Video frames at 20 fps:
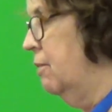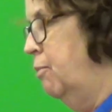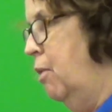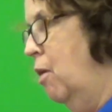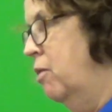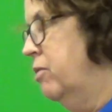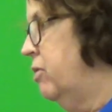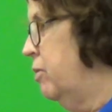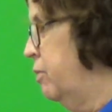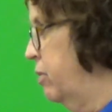
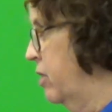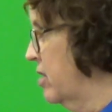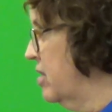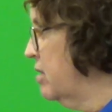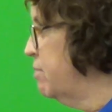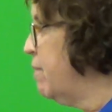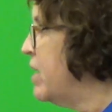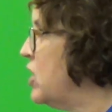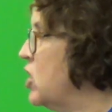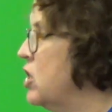both
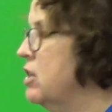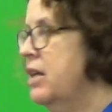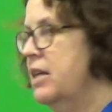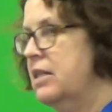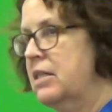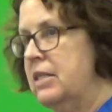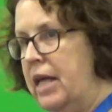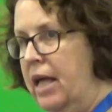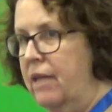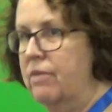
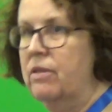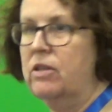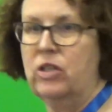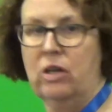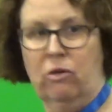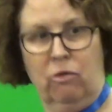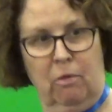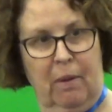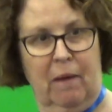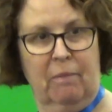specialists and the
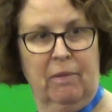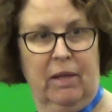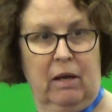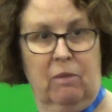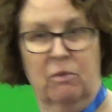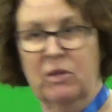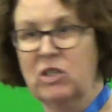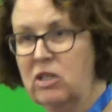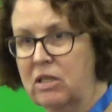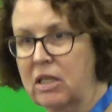general public,
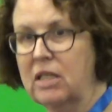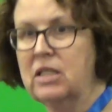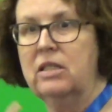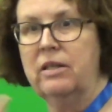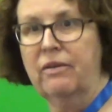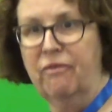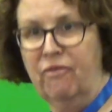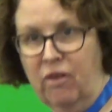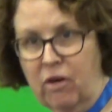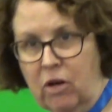which is a
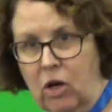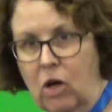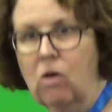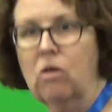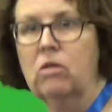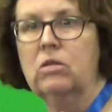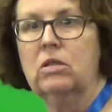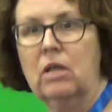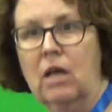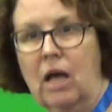
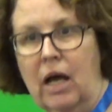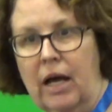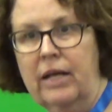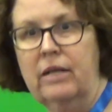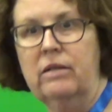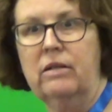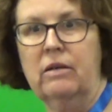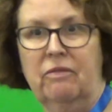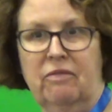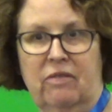difficult
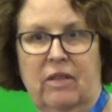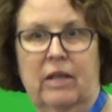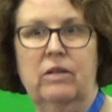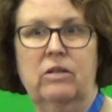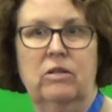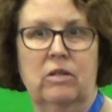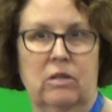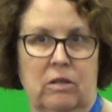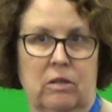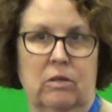kind of thing
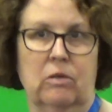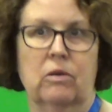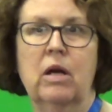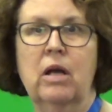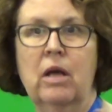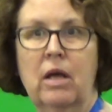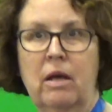to do.